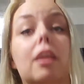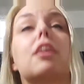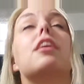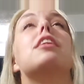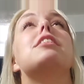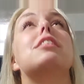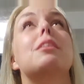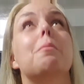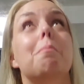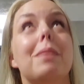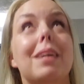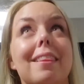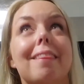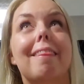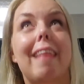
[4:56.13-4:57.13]

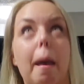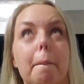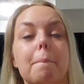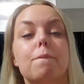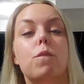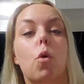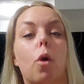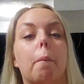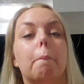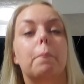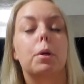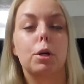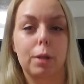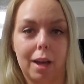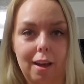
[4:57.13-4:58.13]
Submit them for
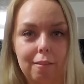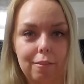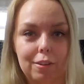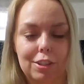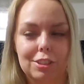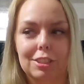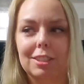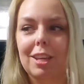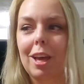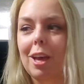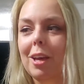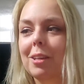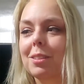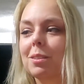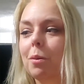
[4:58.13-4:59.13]
book covers.
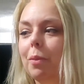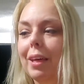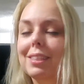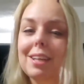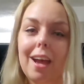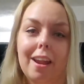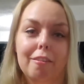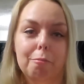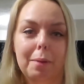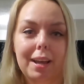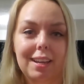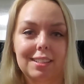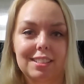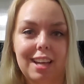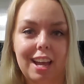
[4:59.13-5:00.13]
So that's kind of my
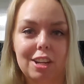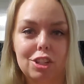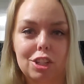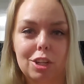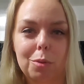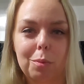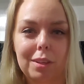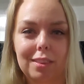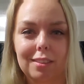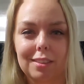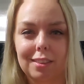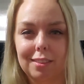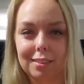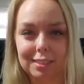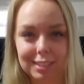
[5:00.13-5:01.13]
intention with
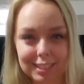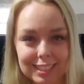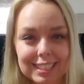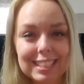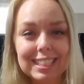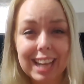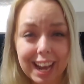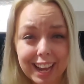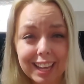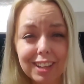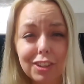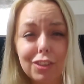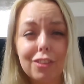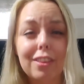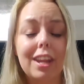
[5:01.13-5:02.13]
the
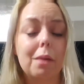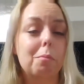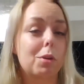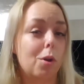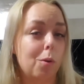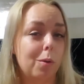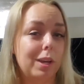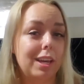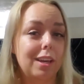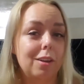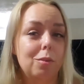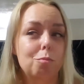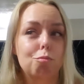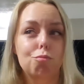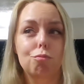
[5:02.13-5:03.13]
style that I'm
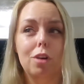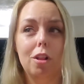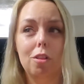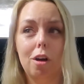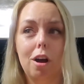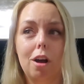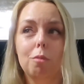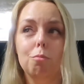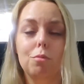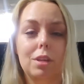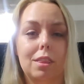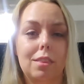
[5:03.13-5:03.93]
going along with